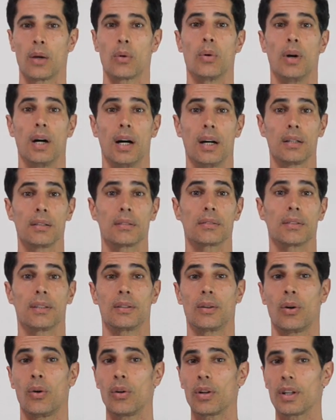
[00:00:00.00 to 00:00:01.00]
Well,
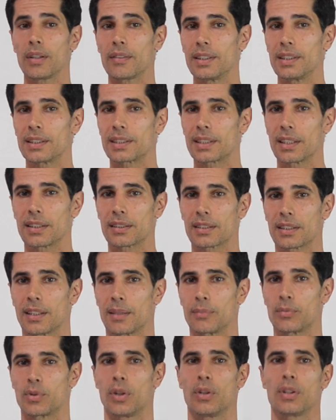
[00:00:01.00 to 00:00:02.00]
all of these things that
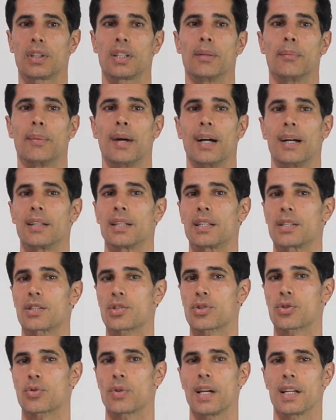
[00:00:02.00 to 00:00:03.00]
I'm talking about,
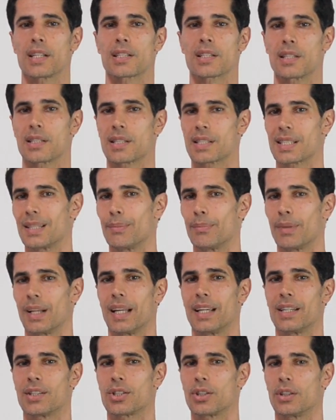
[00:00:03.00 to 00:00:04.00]
stress,
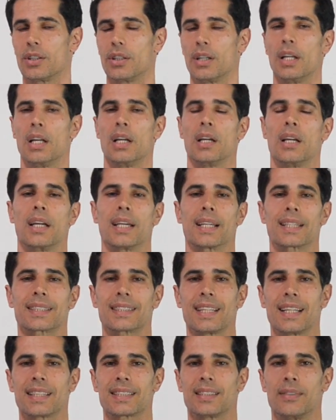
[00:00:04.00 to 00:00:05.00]
stimulation,
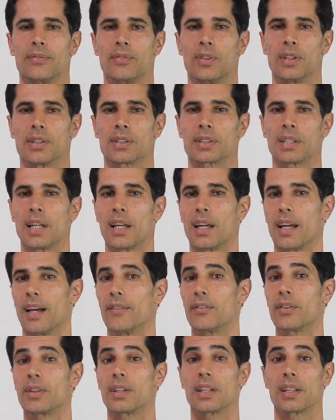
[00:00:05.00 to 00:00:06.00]
excessiveness,
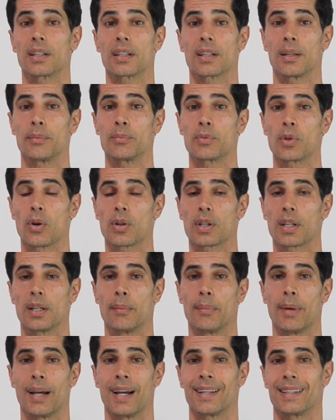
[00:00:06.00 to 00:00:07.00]
everything that I'm talking
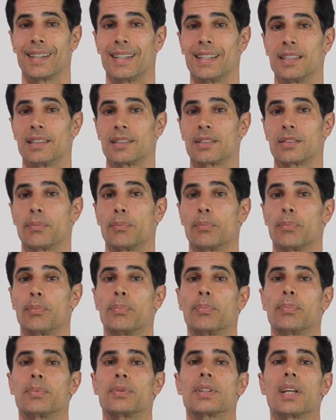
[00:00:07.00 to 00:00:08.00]
about is
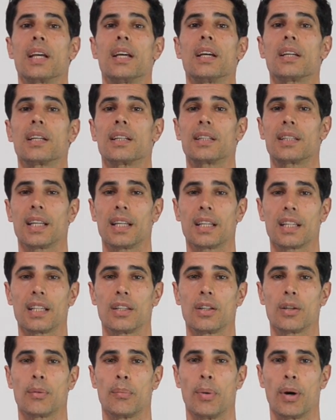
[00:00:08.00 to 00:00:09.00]

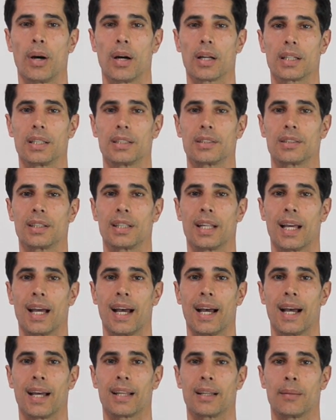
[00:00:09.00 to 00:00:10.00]
taking your body to
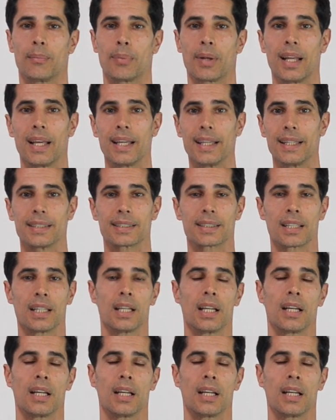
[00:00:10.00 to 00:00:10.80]
that place